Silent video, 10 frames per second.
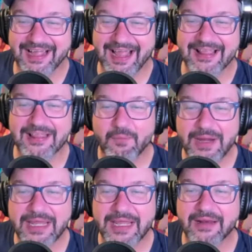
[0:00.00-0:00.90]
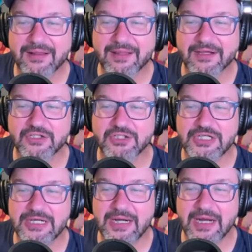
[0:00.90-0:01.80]
and then we get the
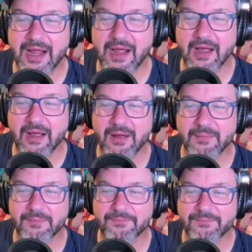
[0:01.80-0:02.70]
G. Um,